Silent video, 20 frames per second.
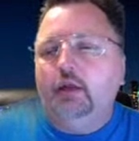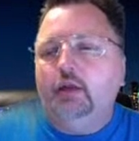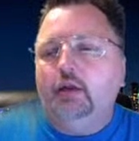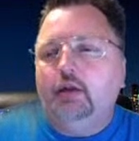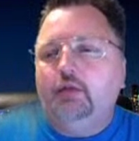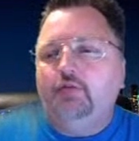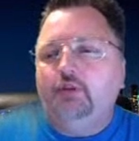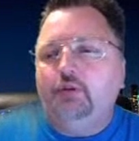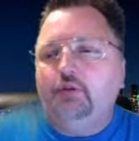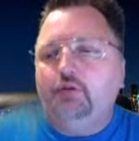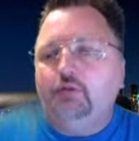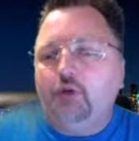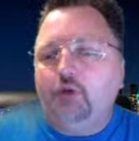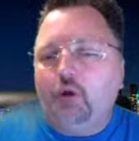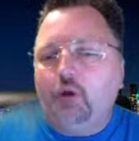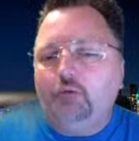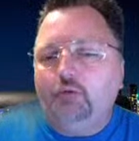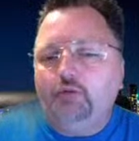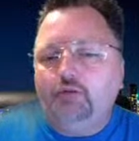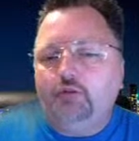Now, if you
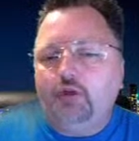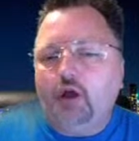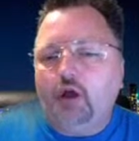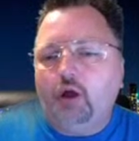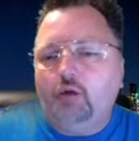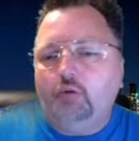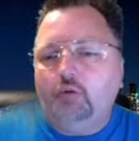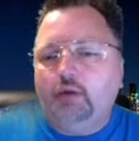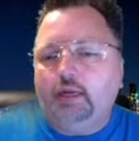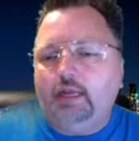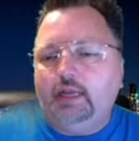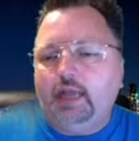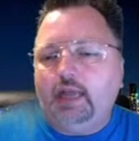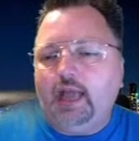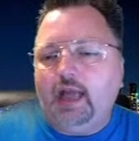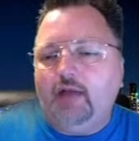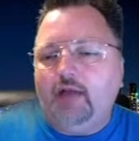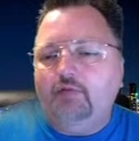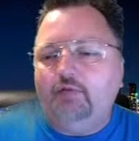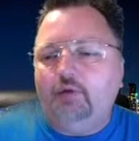don't already
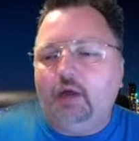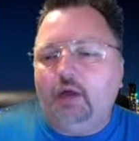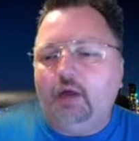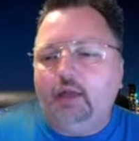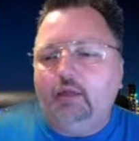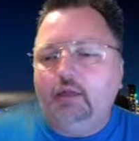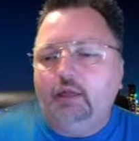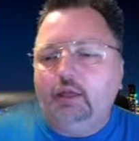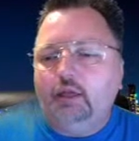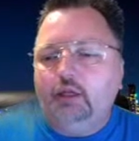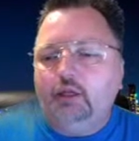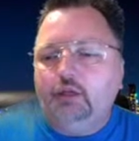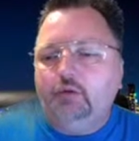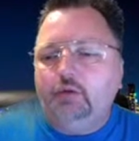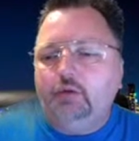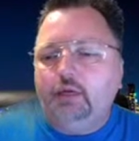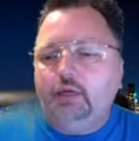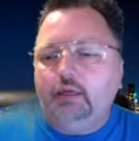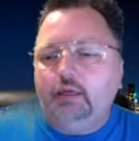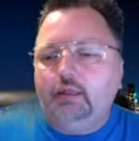have one, you
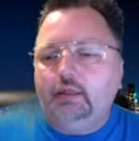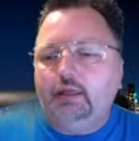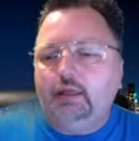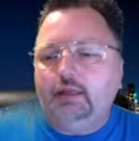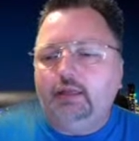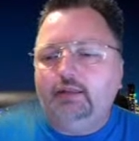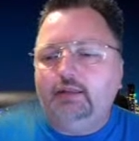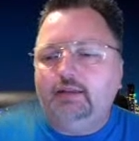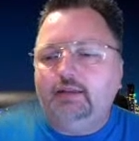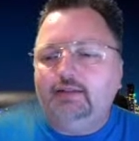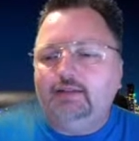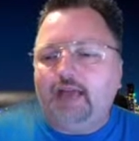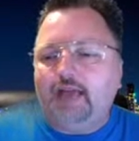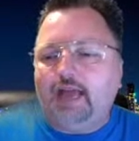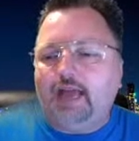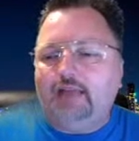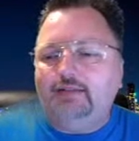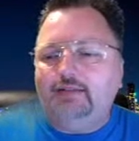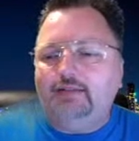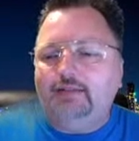can click this
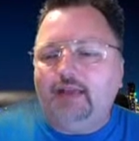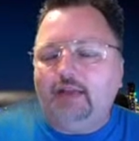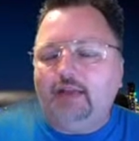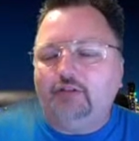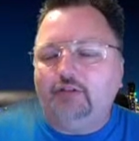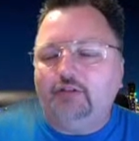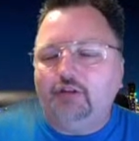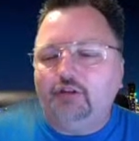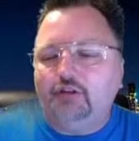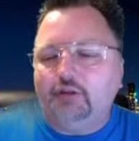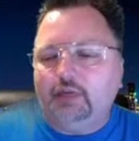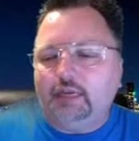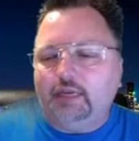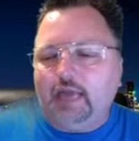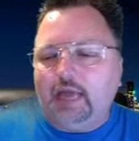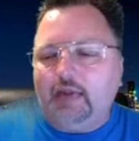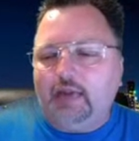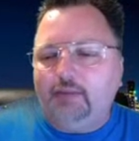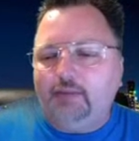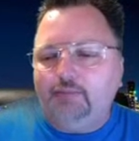add section. You can
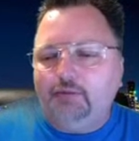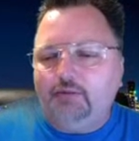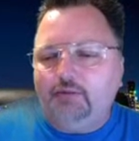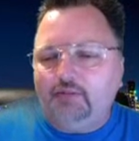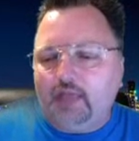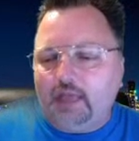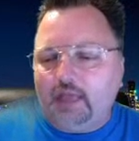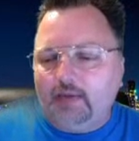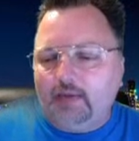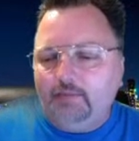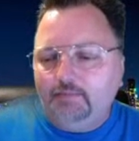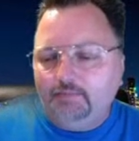add up to 10,